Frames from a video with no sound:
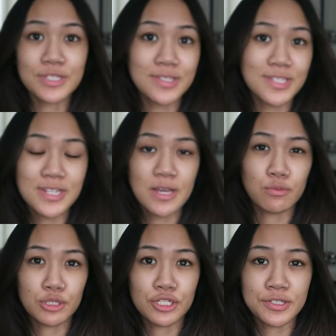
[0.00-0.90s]
this today,
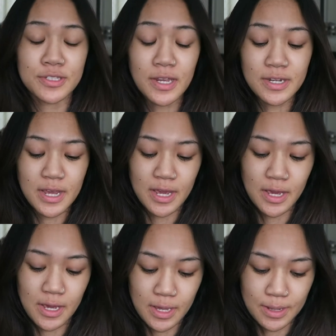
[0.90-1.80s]
which is
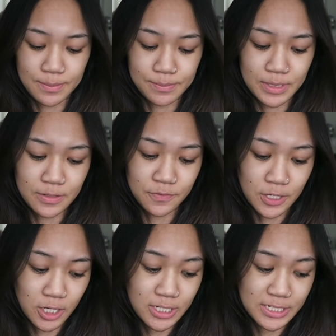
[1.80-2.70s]
Sunday, but if
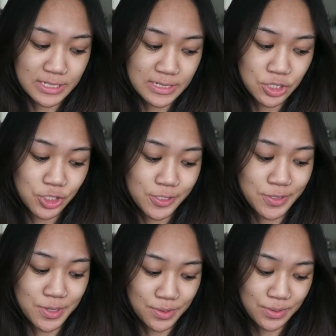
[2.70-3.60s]
not, just
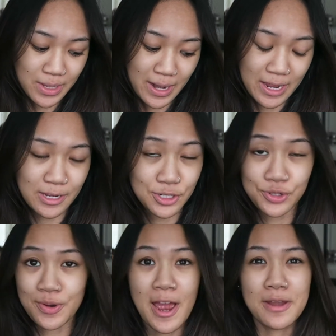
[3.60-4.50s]
know that I
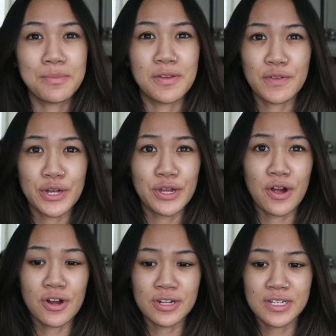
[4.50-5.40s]
tried my very
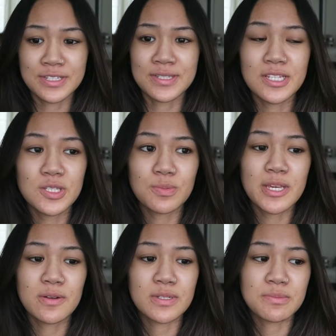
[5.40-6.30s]
hardest. This
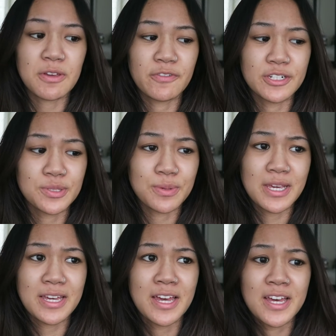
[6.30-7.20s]
week was my first
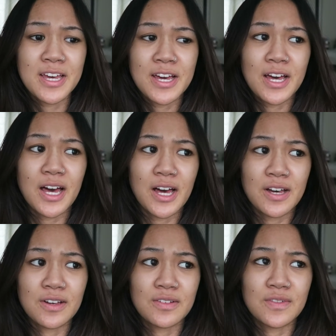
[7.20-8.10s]
week
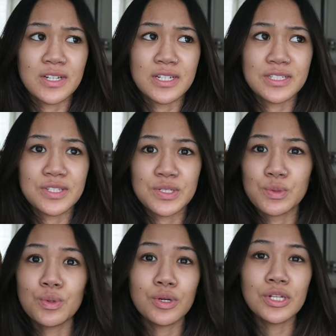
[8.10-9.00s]
of
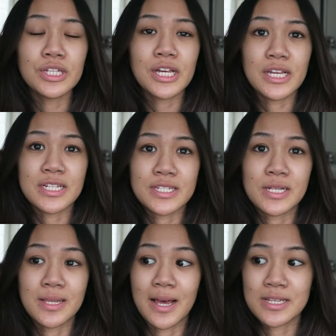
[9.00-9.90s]
school and
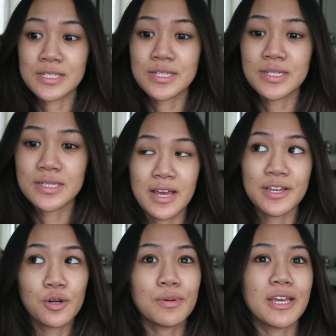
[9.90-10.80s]
classes. I
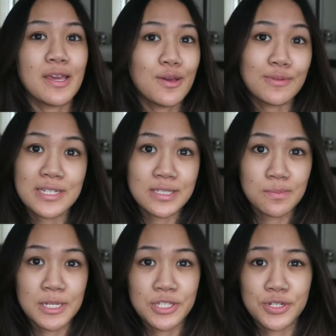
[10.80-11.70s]
go by 8-week
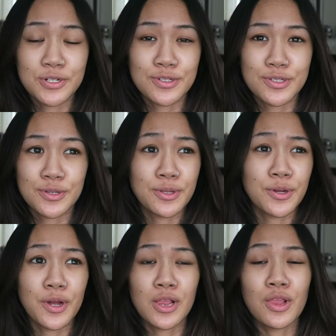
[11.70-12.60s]
semesters, so
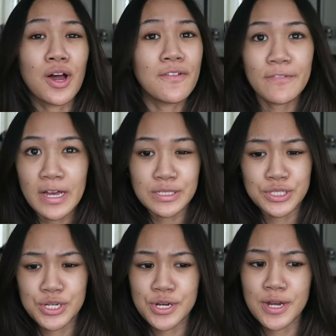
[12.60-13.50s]
they're a lot
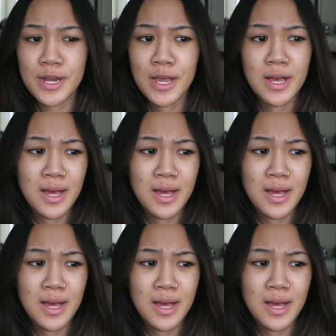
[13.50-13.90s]
faster.